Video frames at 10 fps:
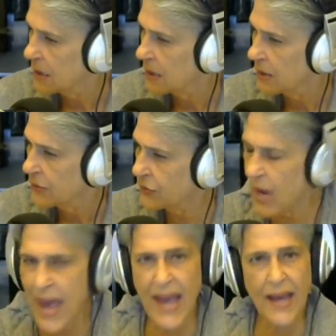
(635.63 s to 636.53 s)

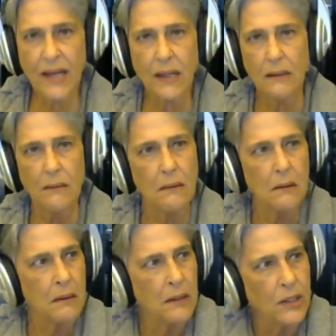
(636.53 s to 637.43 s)
saying,
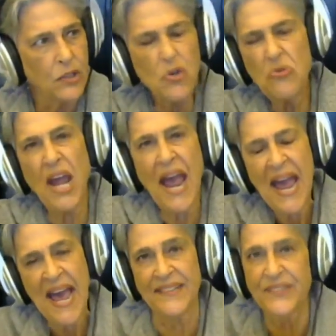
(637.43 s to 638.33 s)
you
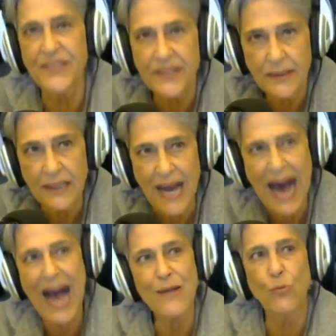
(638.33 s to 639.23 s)
can't,
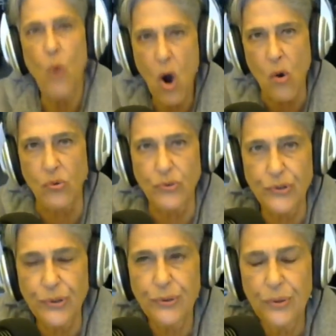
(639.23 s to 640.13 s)
I
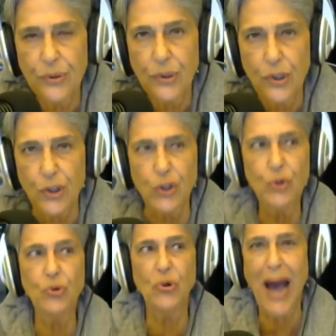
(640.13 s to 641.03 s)
won't,
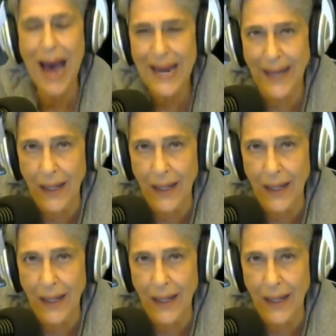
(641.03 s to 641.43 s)
you gotta,